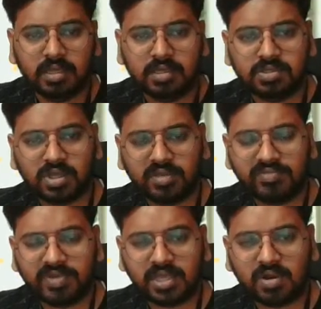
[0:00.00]
So
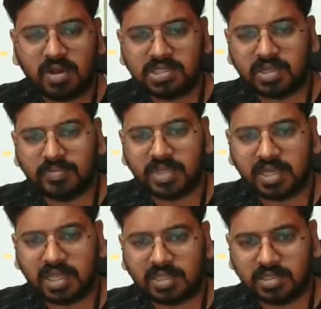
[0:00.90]
if I call something
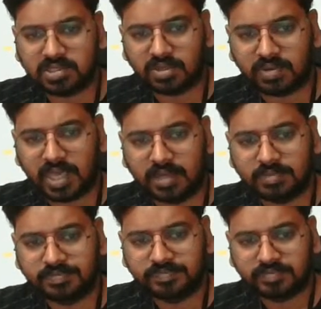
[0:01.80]
like this, okay,
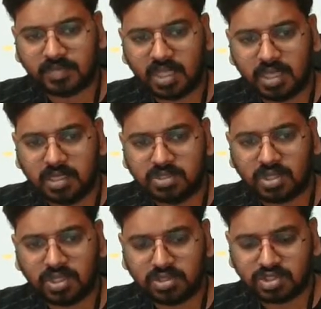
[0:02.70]
so
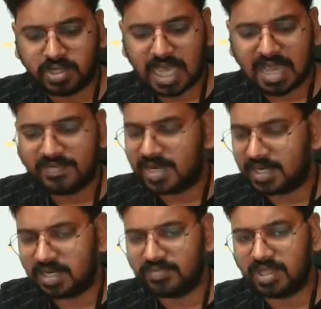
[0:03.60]
you should have a
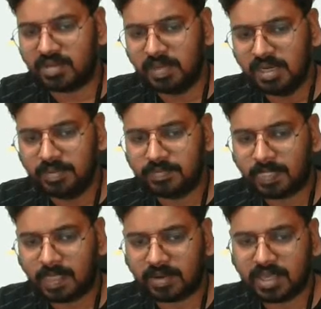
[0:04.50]
return variable.
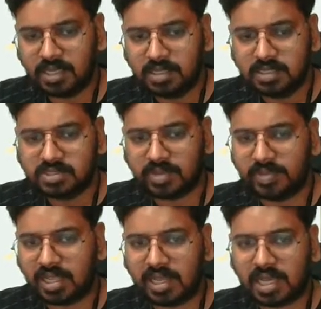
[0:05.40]
Okay,
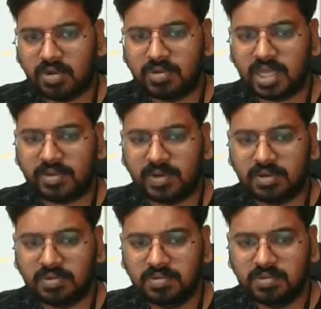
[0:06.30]
something like out equal
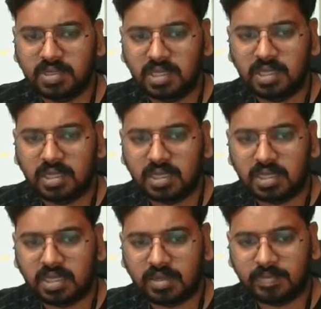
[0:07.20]
to
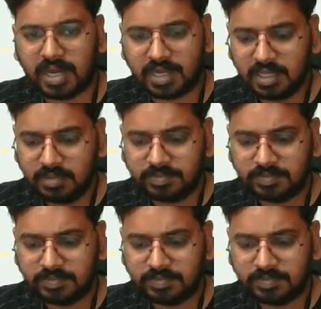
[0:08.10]
Maddy.